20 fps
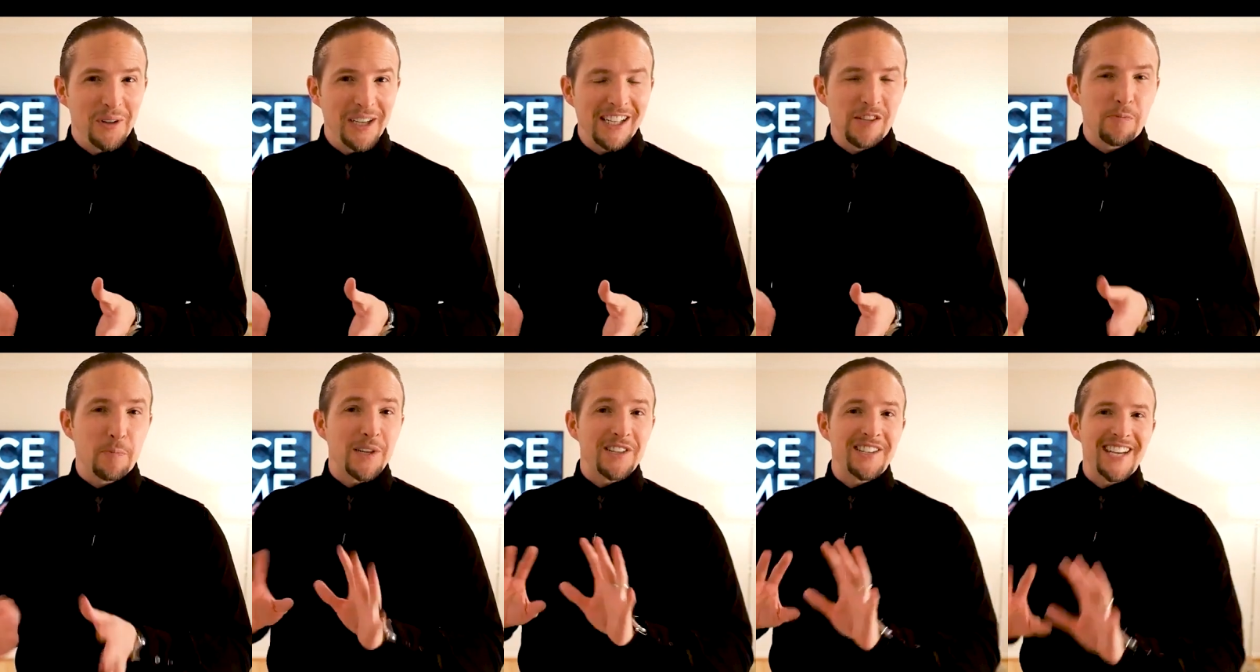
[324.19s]
He's
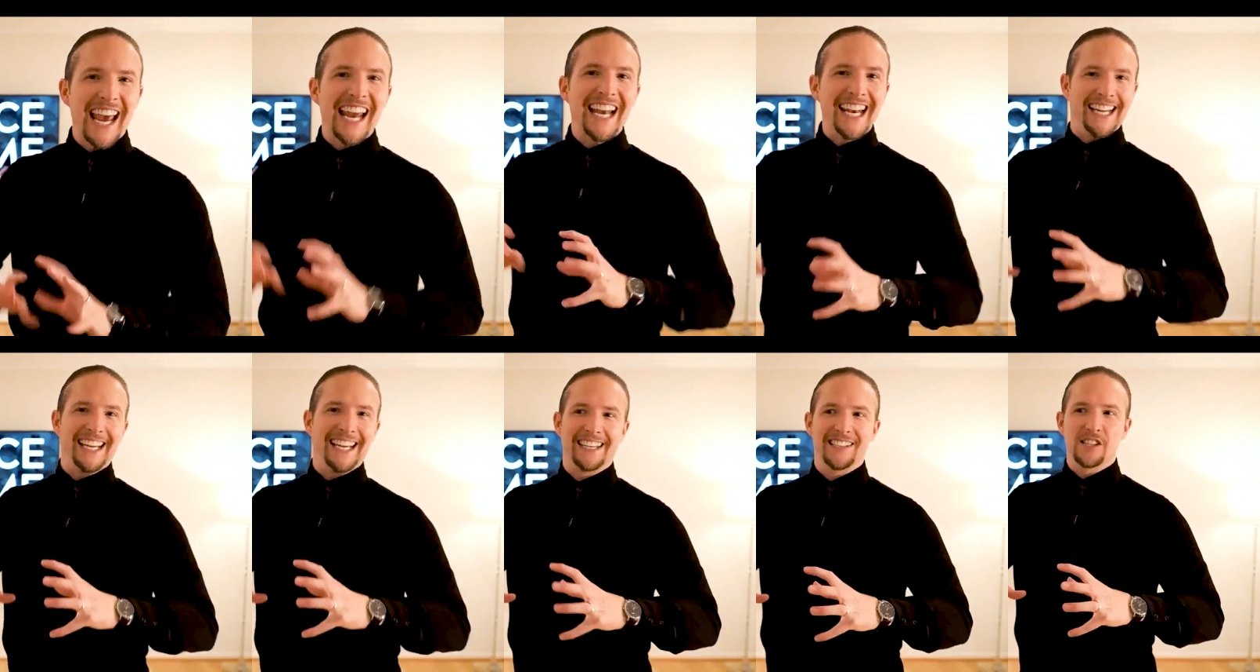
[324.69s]

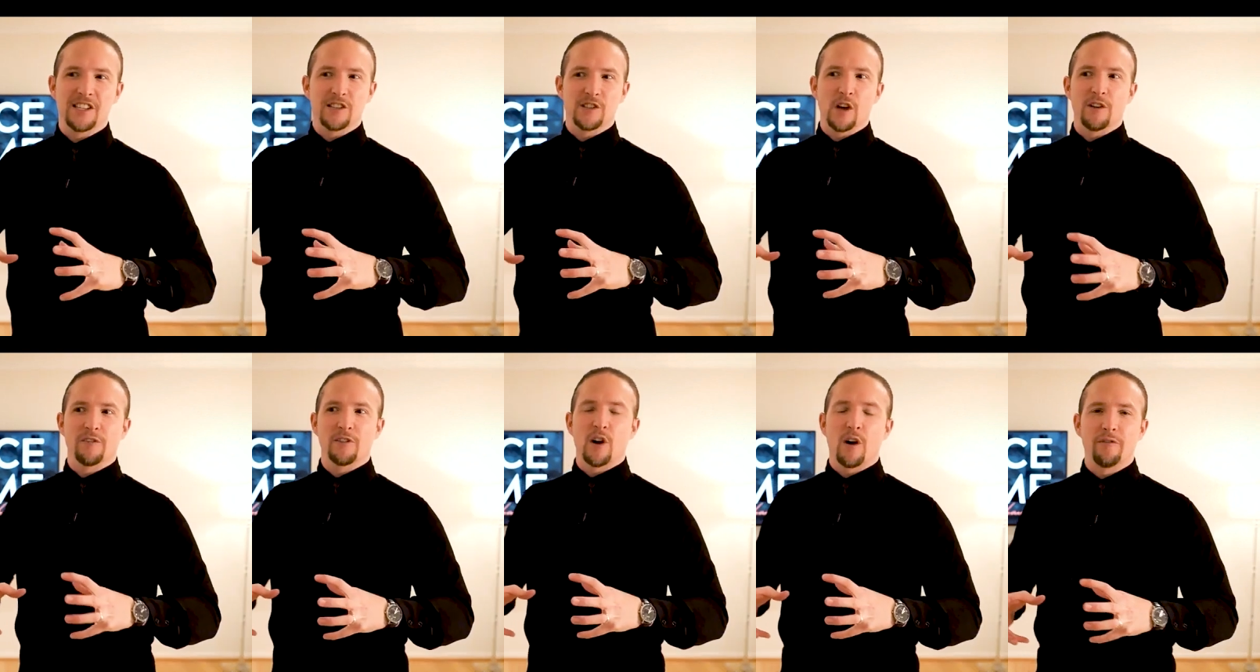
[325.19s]
pretending he's this
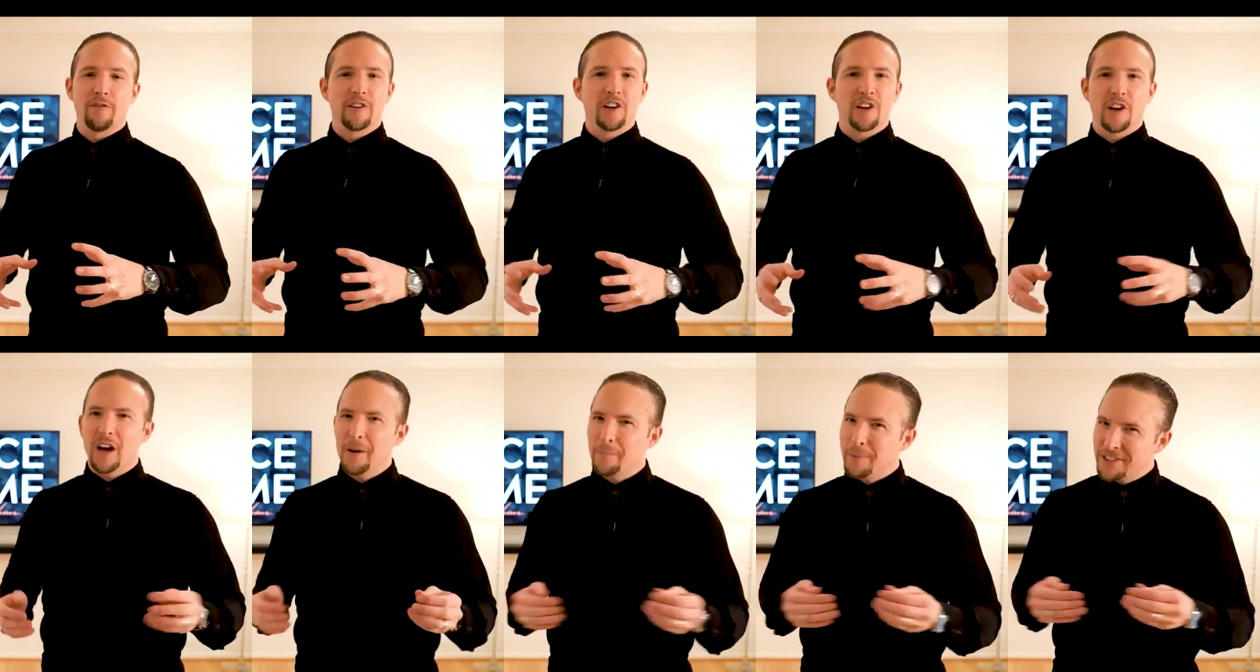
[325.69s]
overconfident
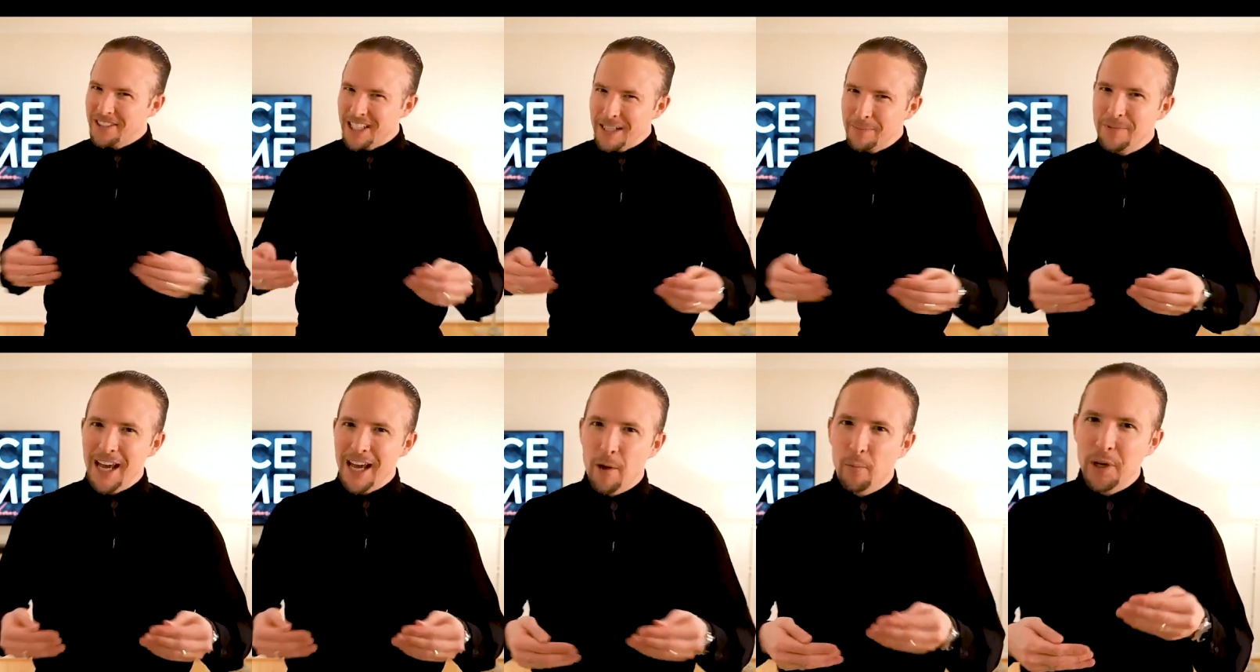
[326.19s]
guy, but deep
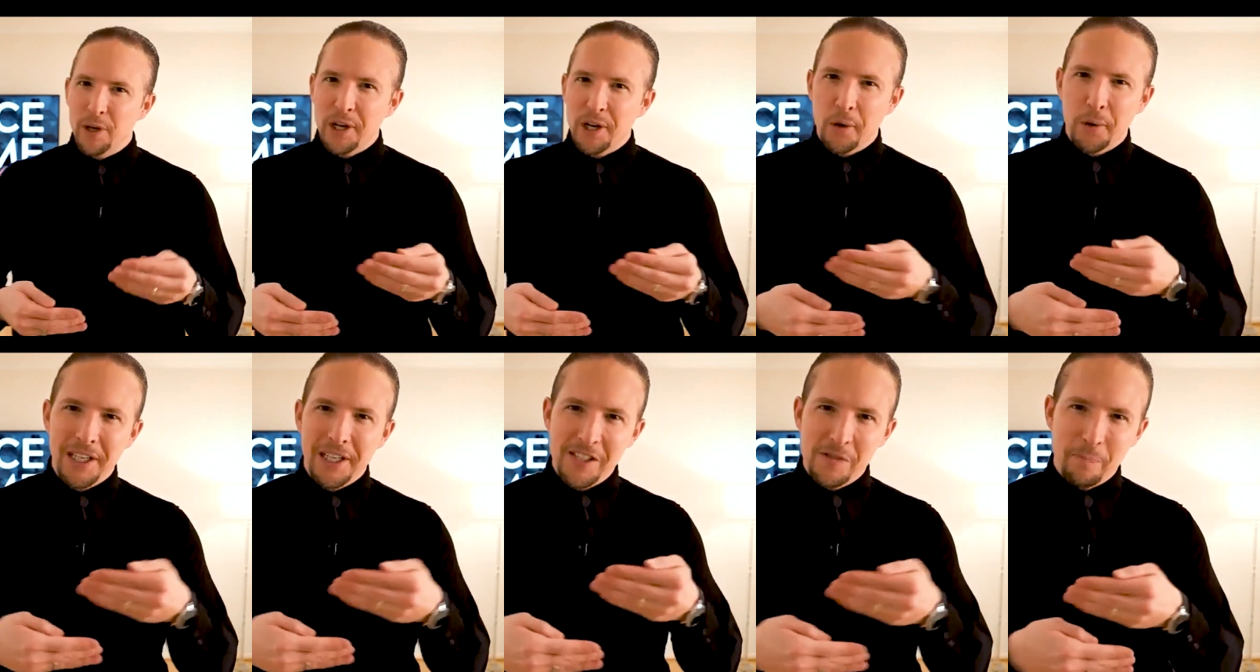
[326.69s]
down we know
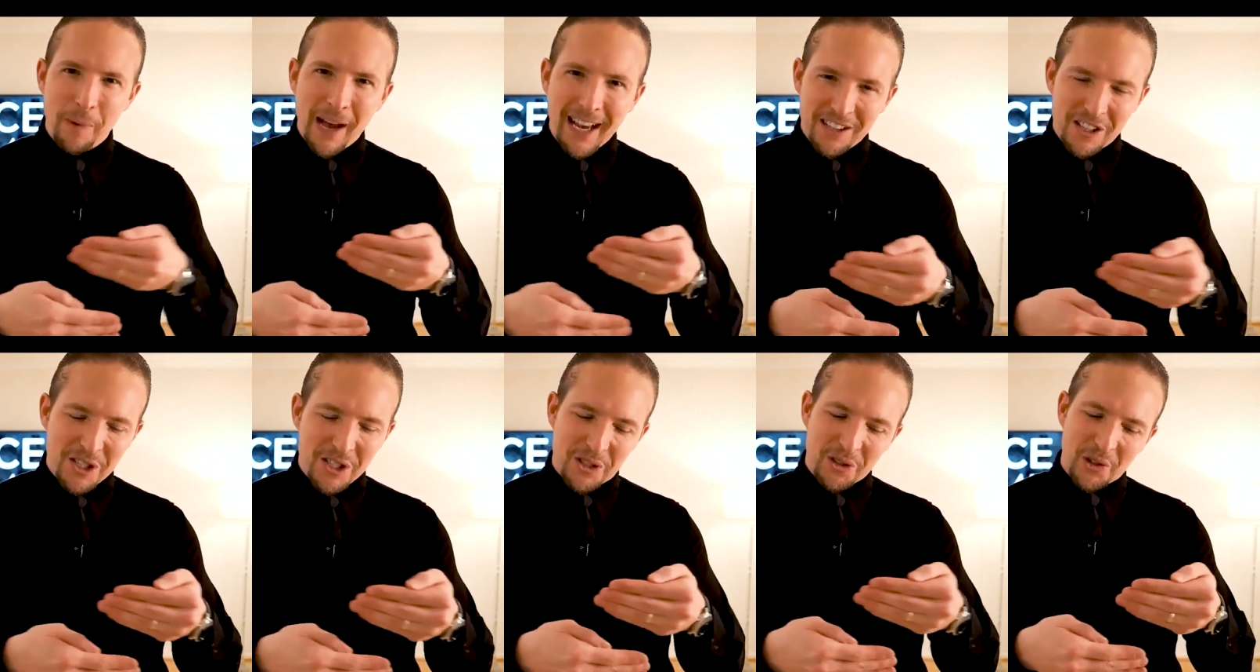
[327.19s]
in his
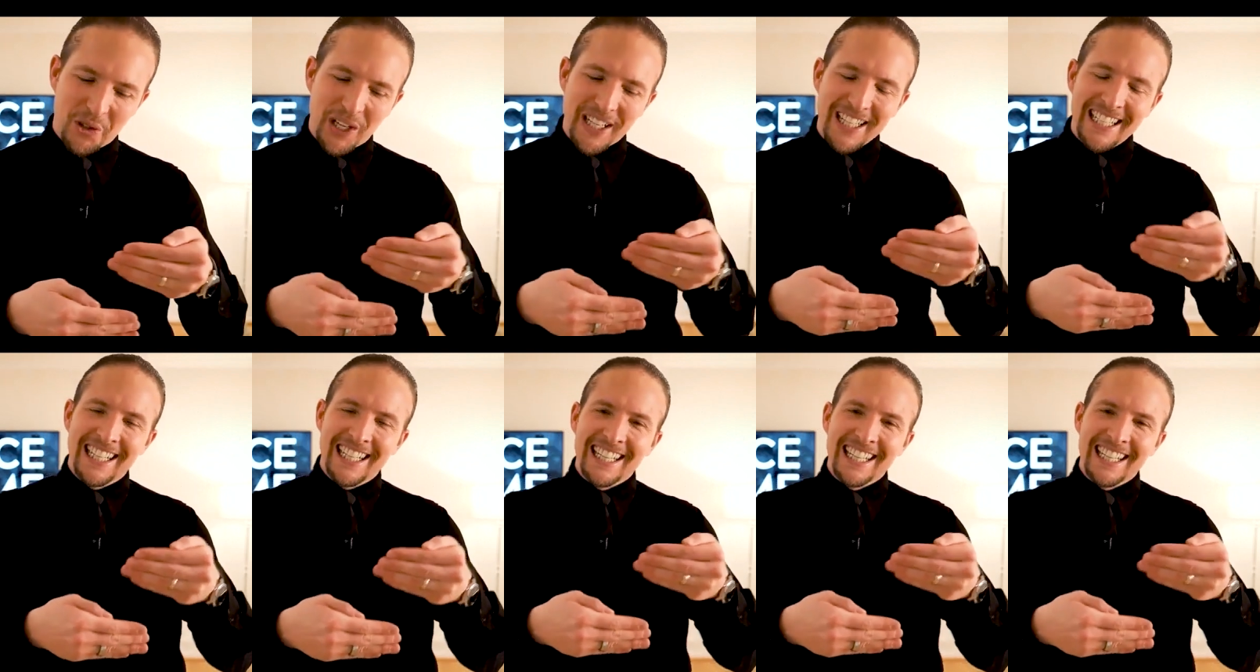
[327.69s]
backstory,